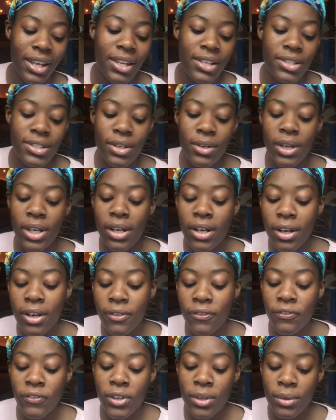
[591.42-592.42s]
So here are a
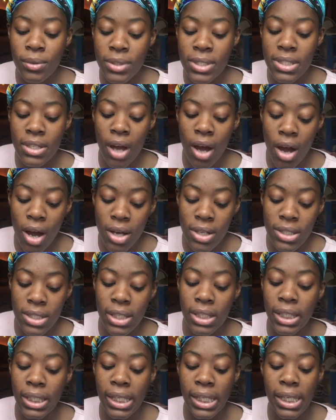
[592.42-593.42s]
few songs
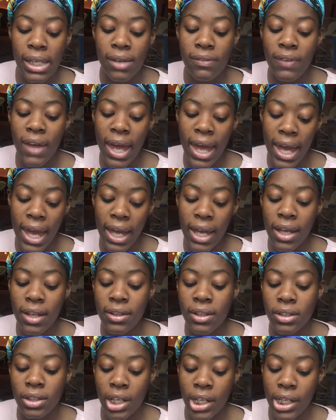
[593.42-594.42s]
in the key of A,
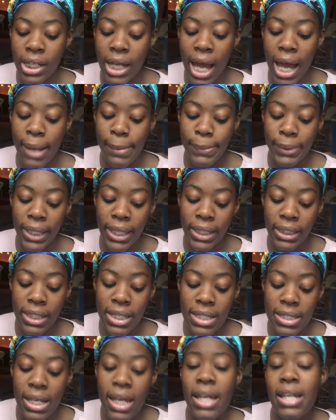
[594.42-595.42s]
the third eye
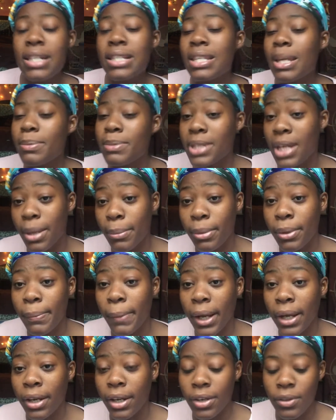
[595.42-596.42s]
playlist, September
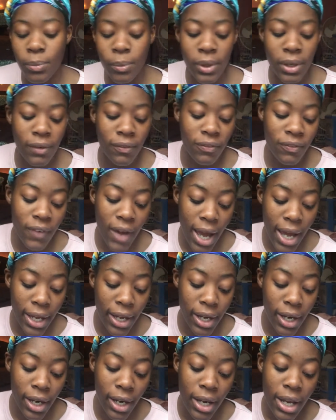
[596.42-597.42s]
by Earth, Wind, and
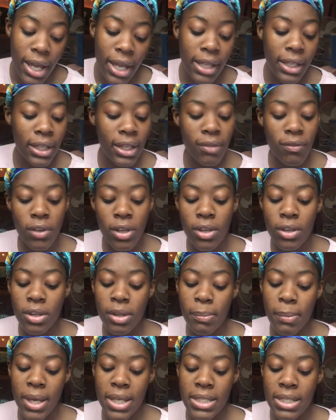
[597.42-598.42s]
Fire, Giving You
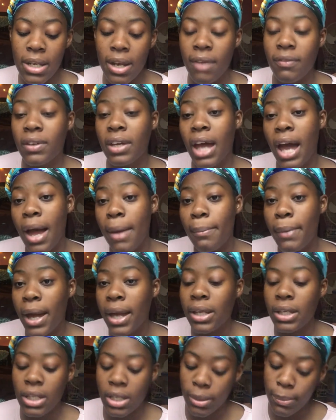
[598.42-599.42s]
the Best That I've Got by
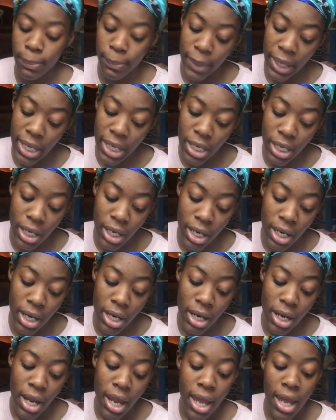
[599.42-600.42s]
Anita
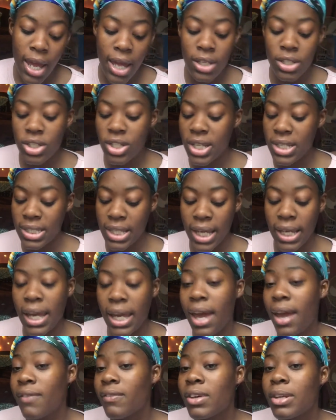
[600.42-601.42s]
Baker, and Just Like
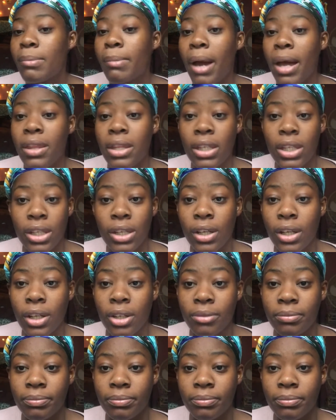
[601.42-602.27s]
Heaven by The Cure.